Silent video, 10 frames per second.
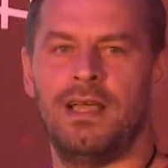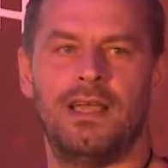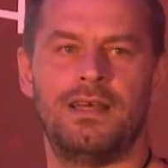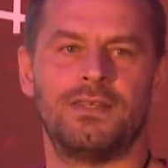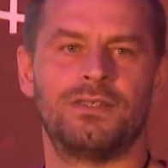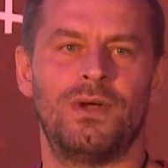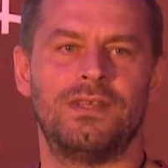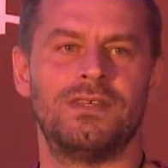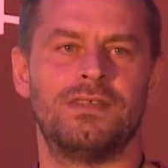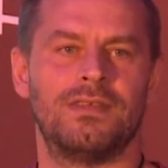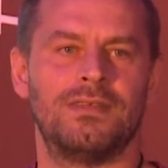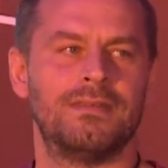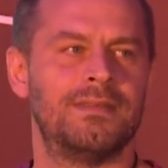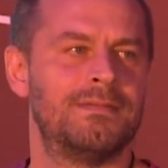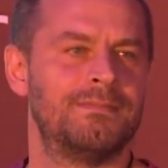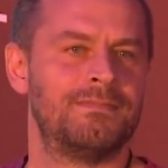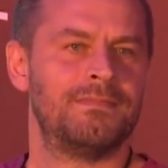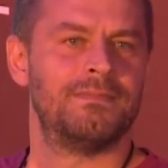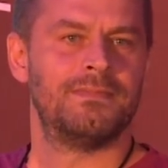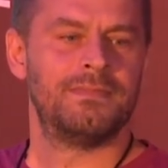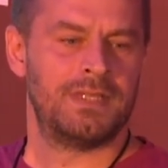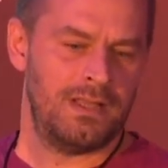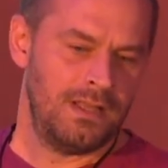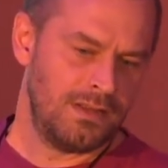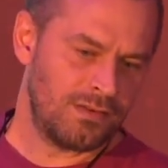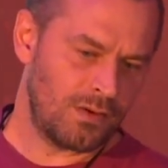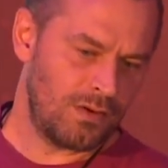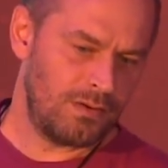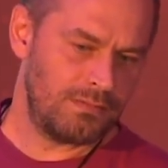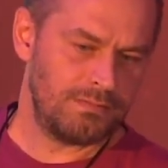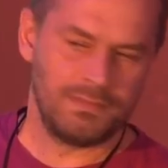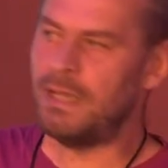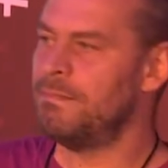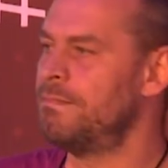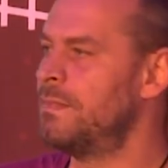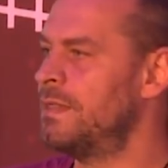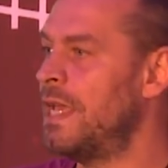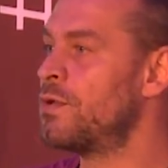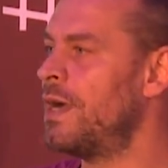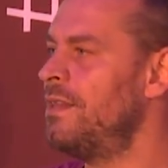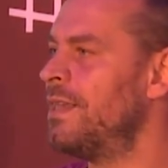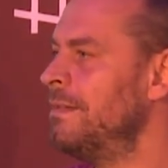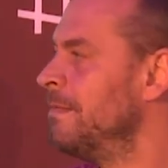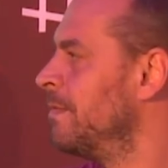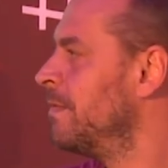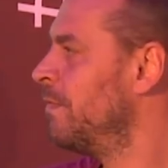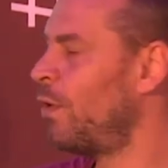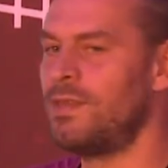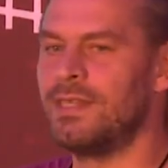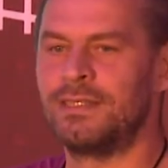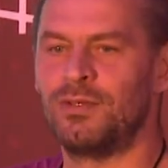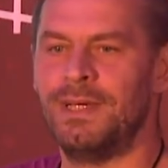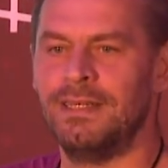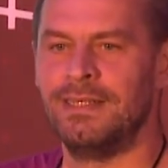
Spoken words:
Any other questions? So yeah, thank you guys then for listening to me.